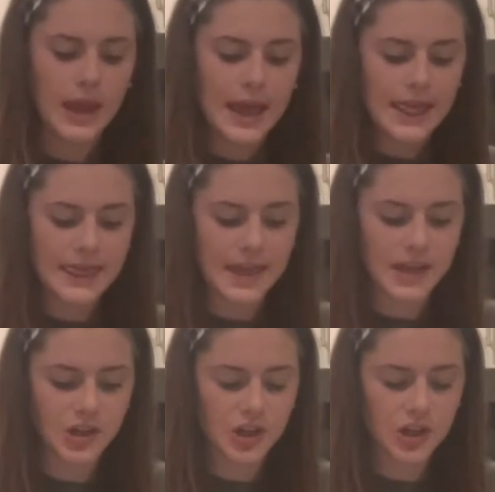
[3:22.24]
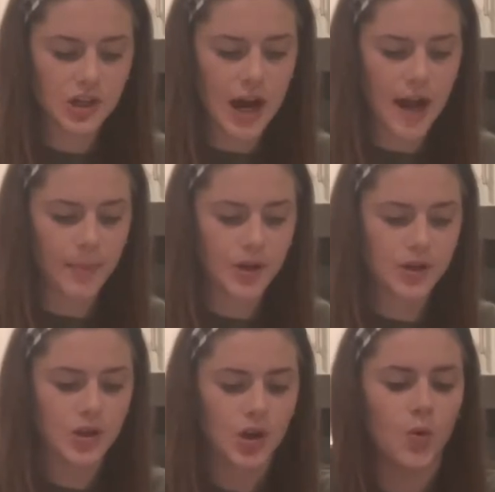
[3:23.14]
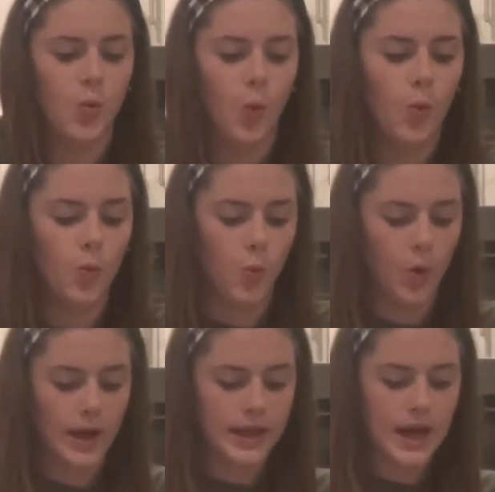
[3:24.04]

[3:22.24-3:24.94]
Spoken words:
Then you're gonna grab your 1